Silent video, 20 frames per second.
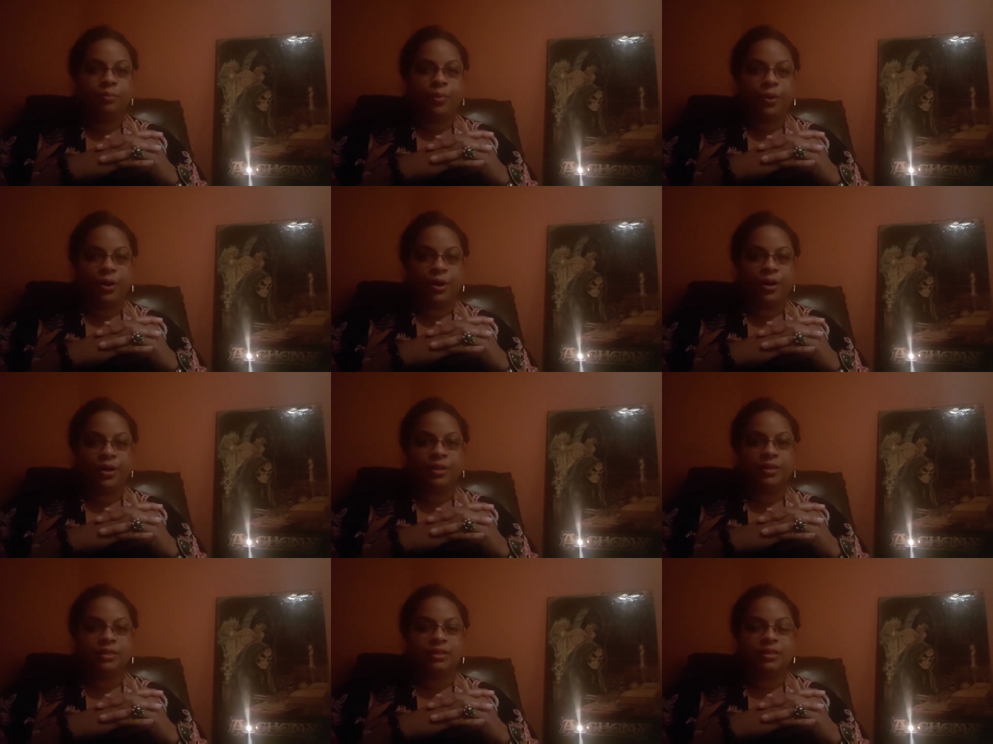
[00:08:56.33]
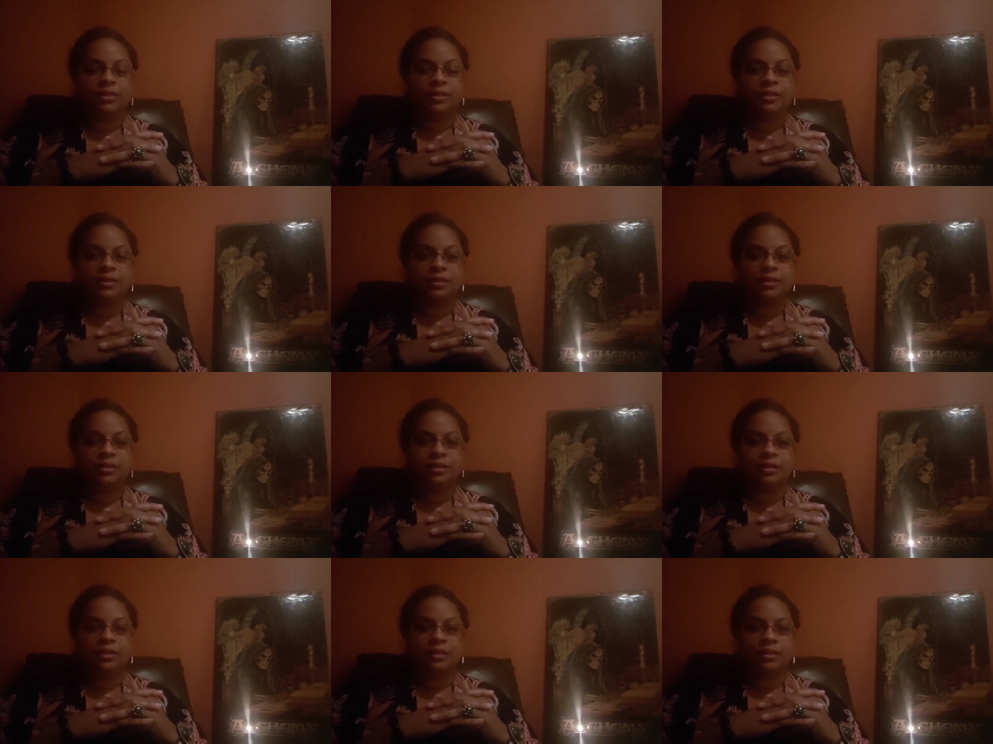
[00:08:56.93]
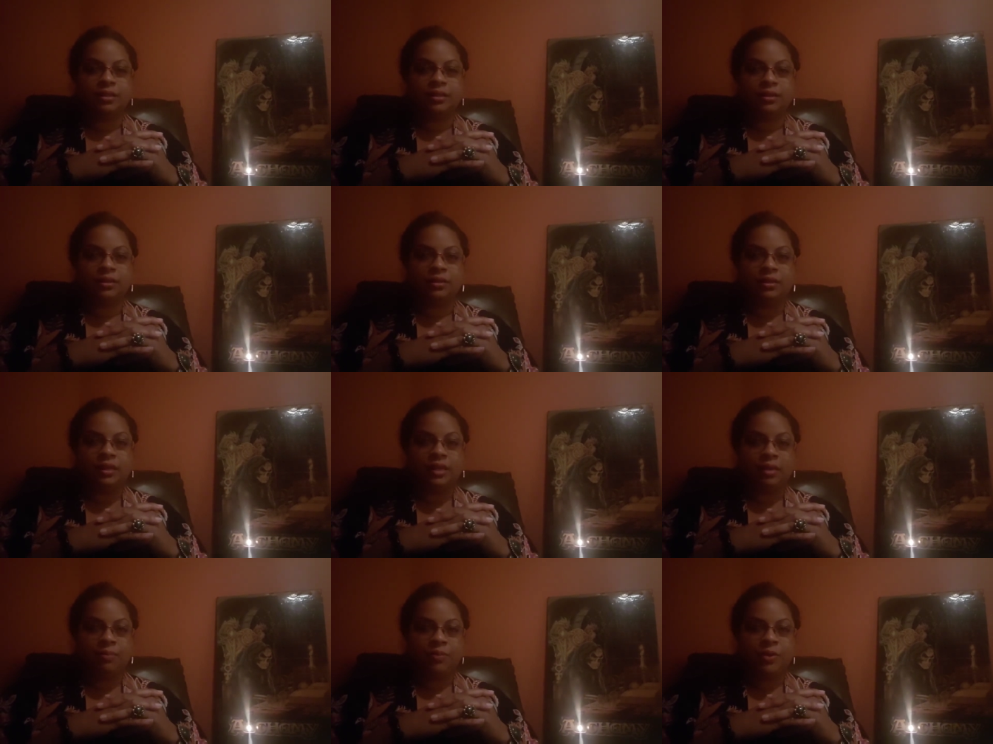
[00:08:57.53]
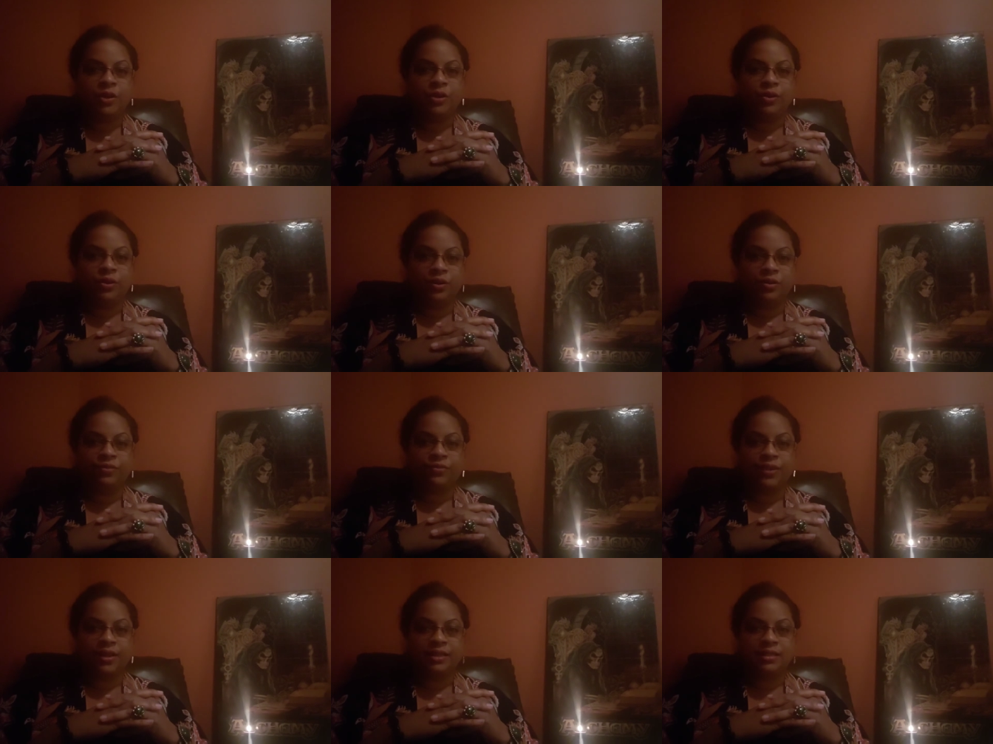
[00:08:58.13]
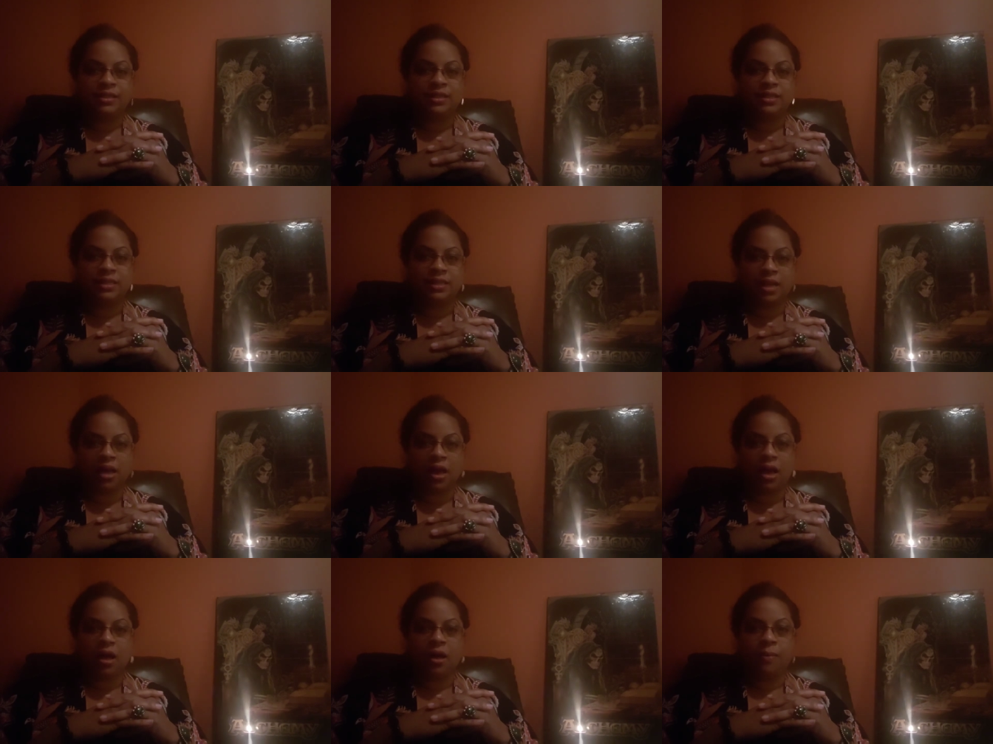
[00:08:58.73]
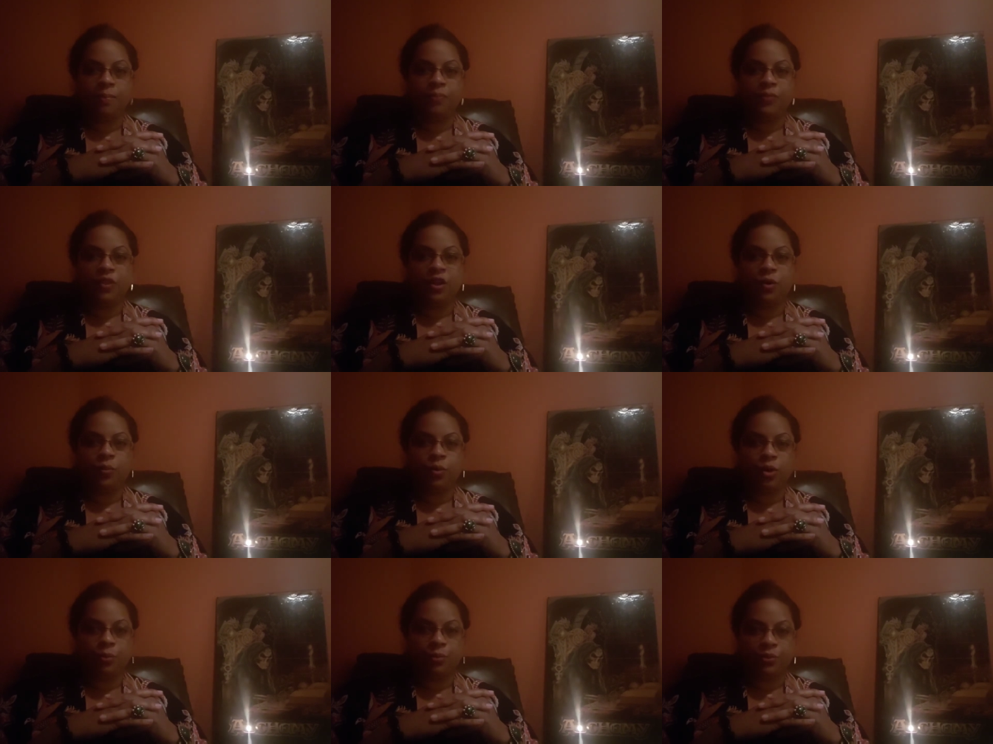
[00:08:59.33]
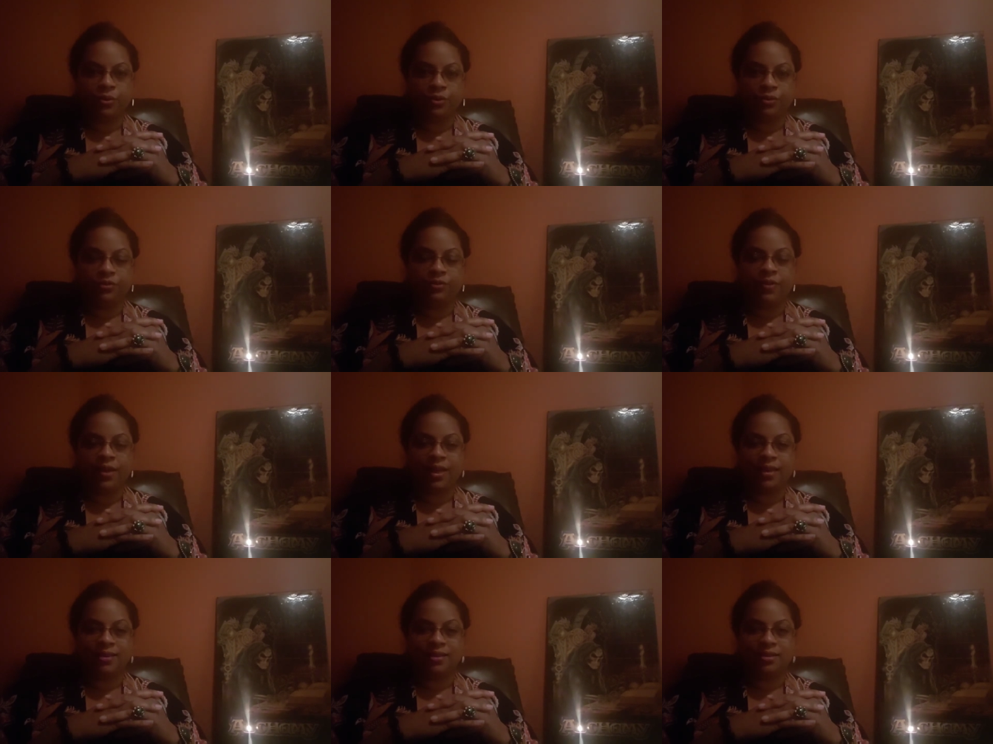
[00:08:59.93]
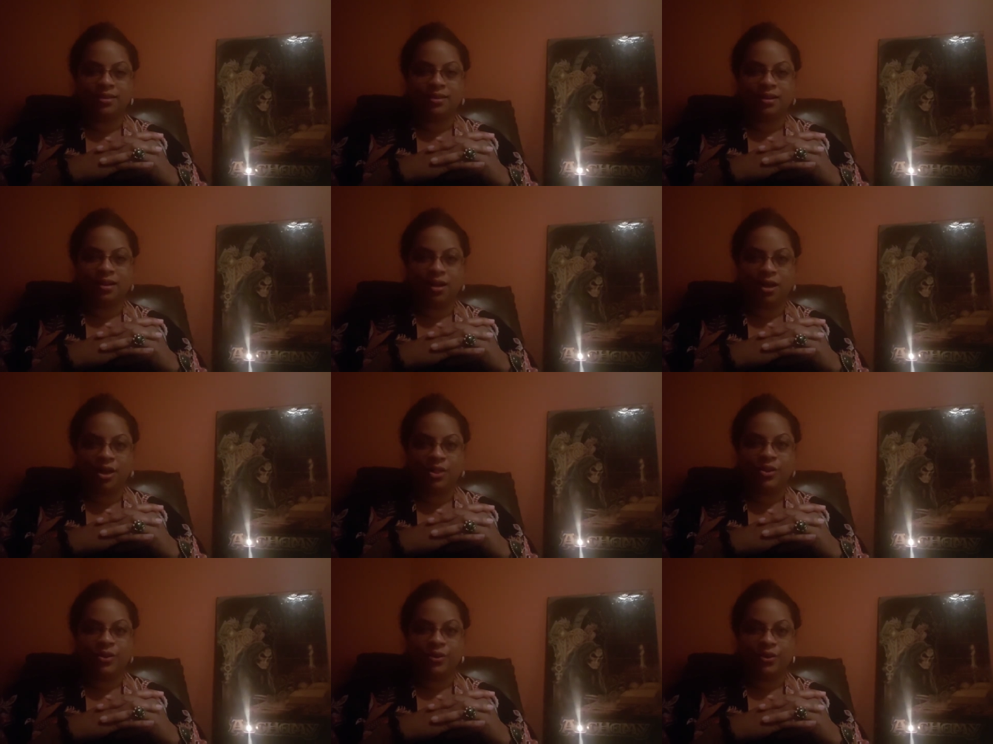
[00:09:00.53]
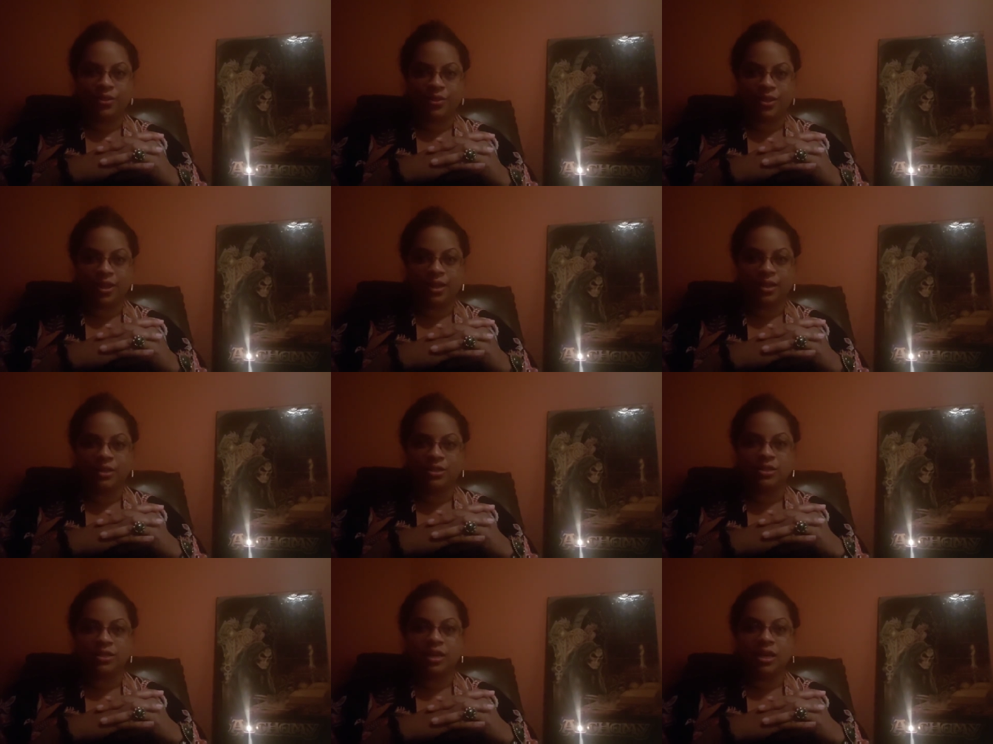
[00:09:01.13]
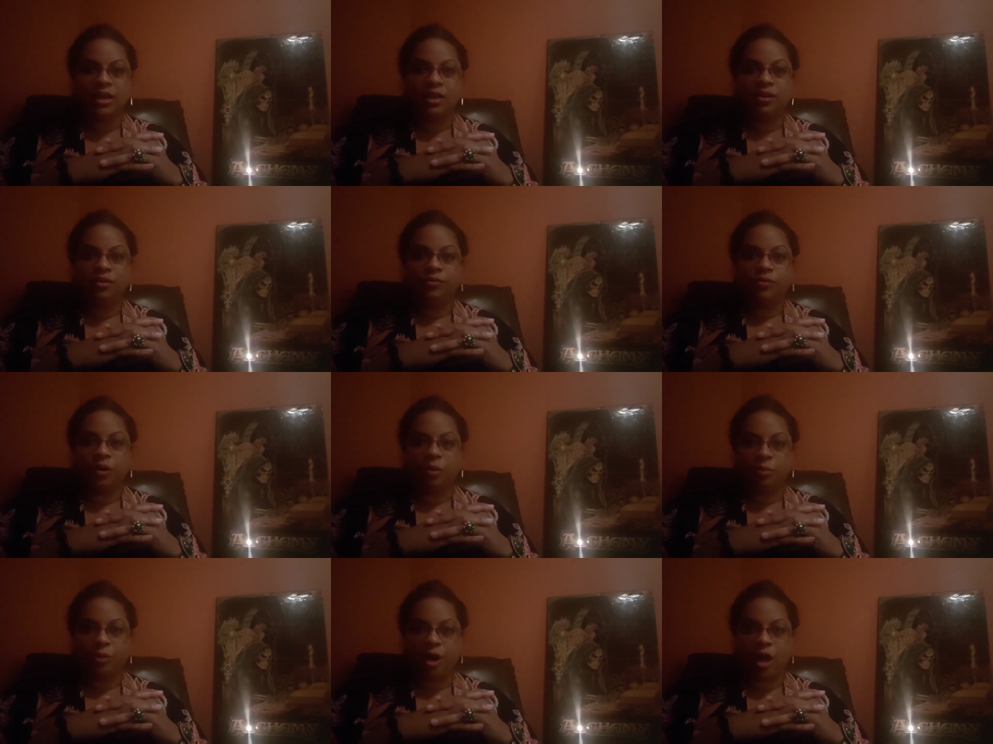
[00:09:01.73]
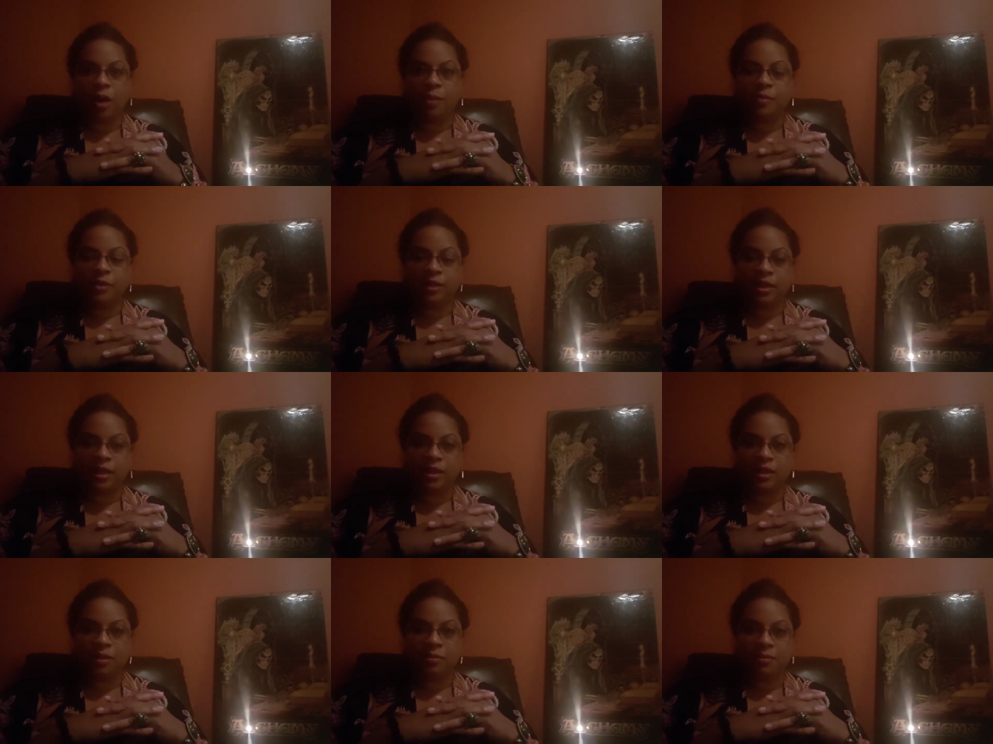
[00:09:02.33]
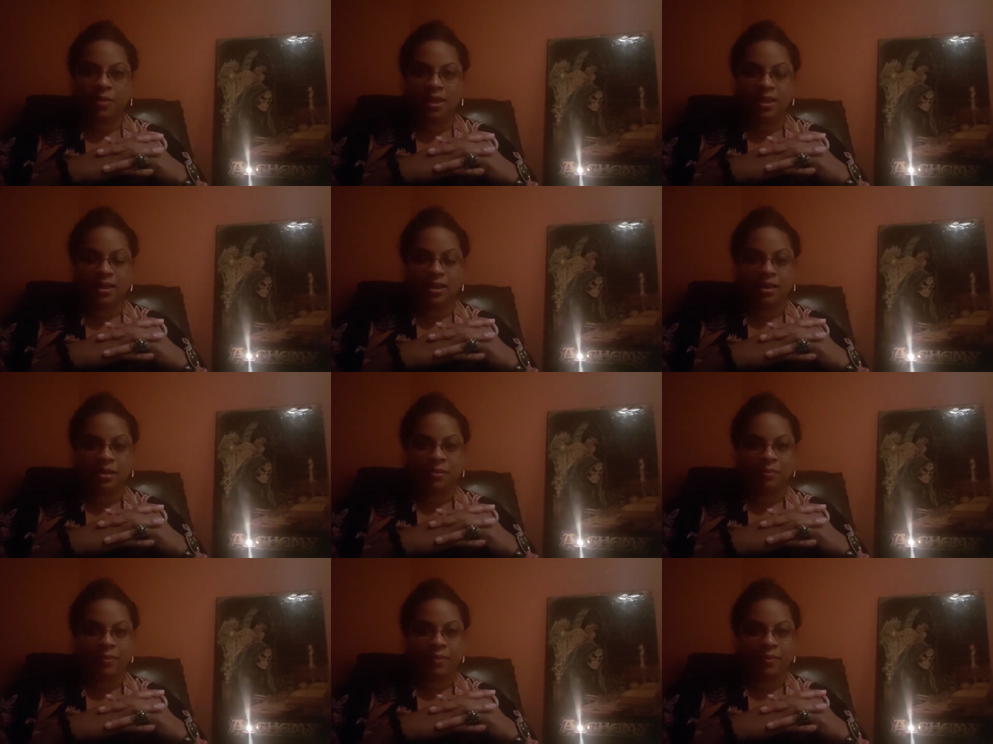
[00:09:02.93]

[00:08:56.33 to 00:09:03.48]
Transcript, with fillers: But keeping your defenses up will prevent other things from coming in and making a